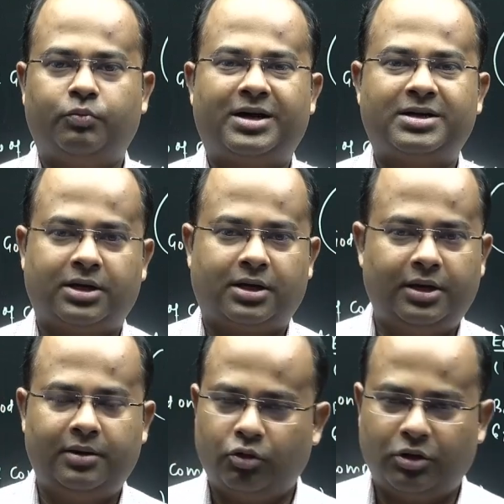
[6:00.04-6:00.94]
parts,
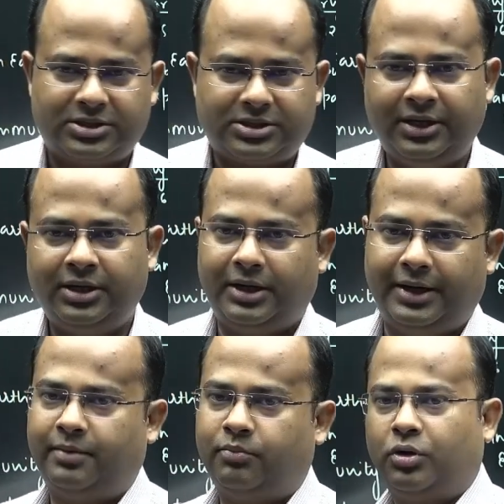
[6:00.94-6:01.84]
early Mughals and
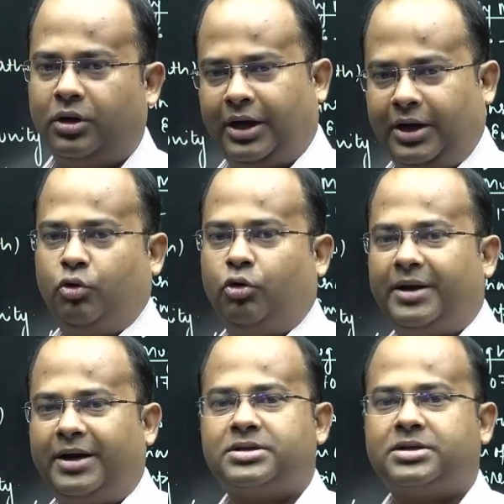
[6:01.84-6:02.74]
late Mughal. I hope
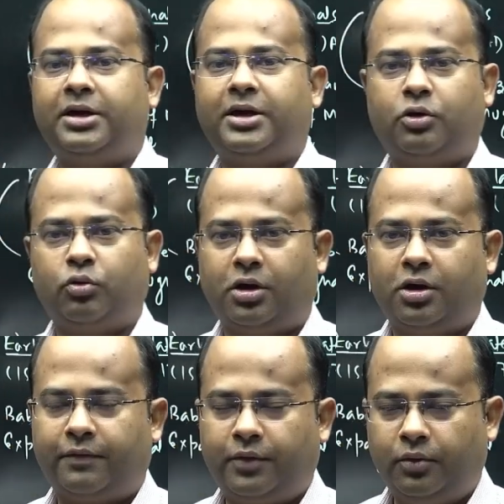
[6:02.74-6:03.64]
it is clear to all
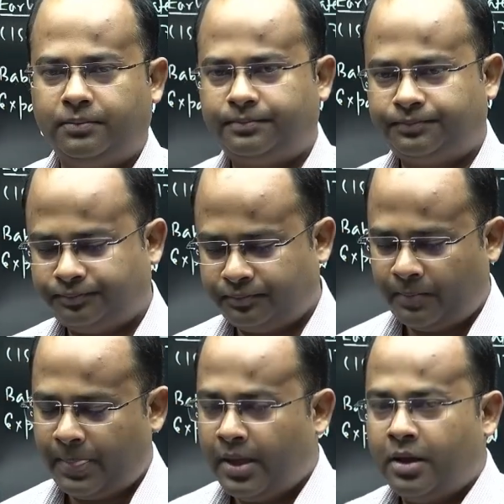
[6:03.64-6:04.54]
of you.
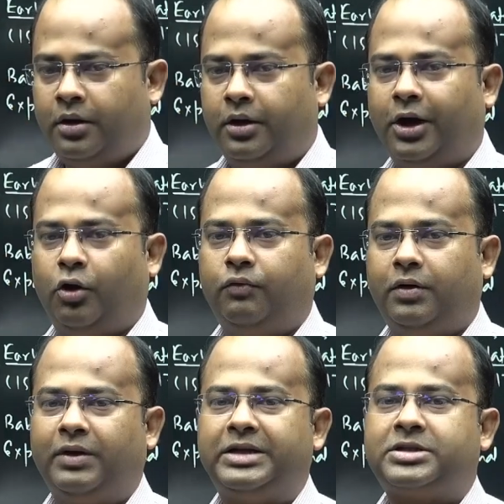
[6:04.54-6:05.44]
Now we
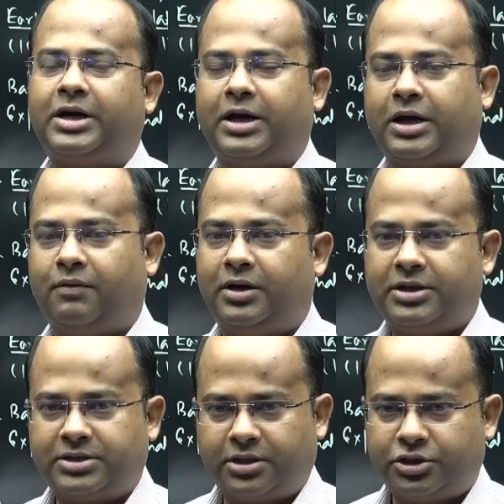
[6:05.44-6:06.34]
will start our
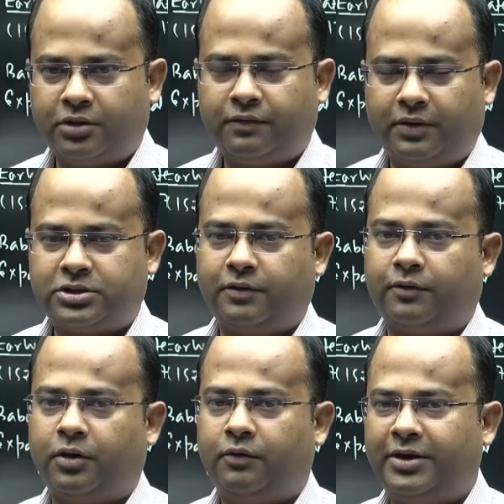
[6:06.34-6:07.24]
discussion first of
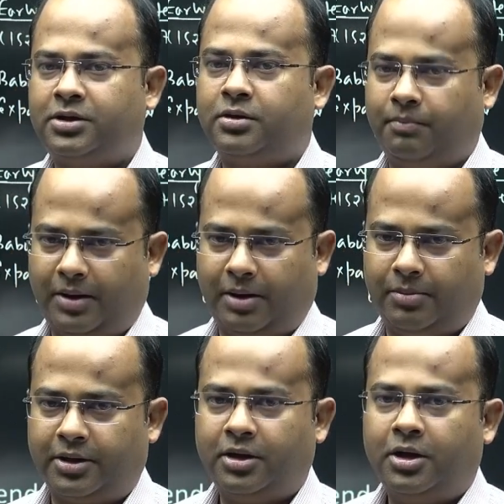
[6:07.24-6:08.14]
all with
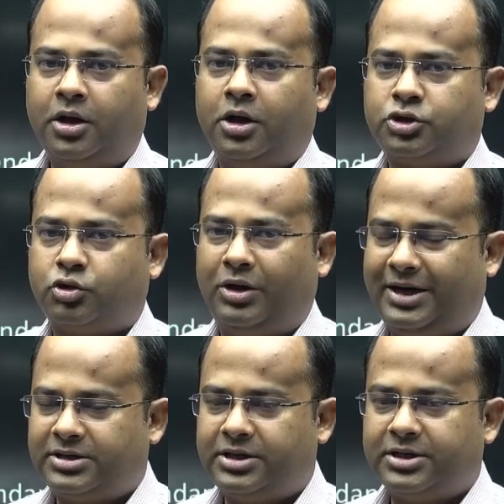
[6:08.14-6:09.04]
Babur. So
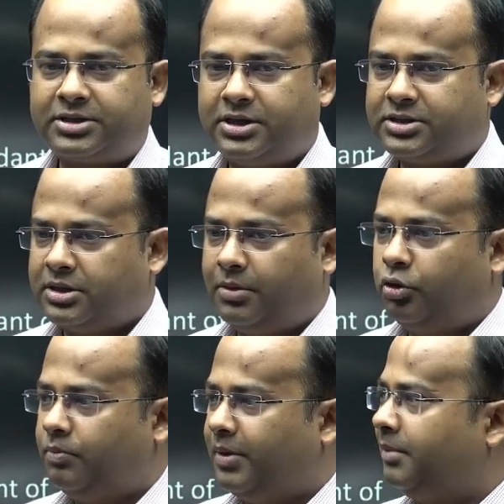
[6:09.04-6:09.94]
let's discuss
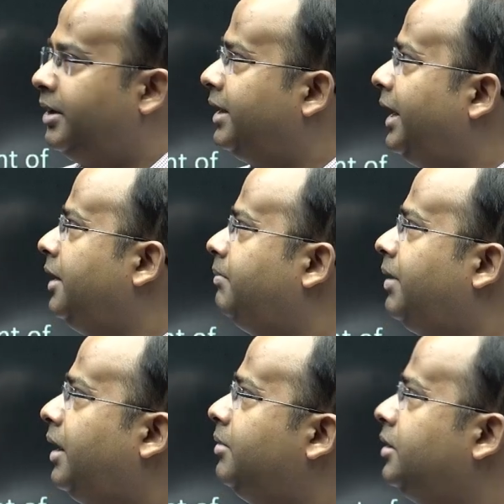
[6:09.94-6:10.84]
about Babur and
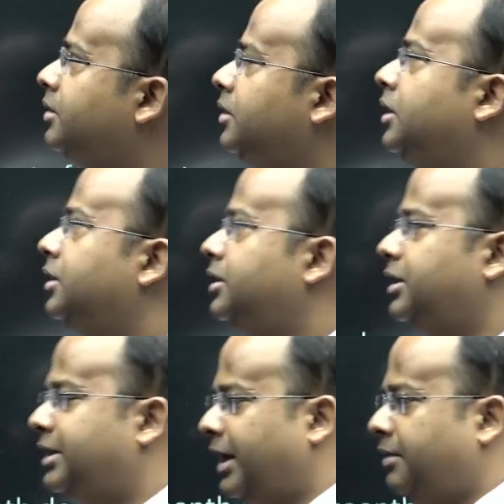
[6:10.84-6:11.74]
Babur, the
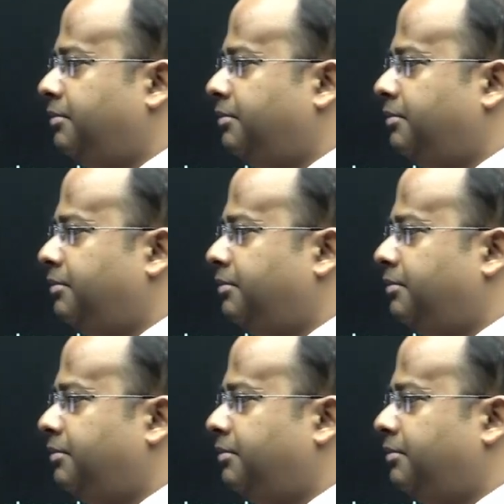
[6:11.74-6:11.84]
time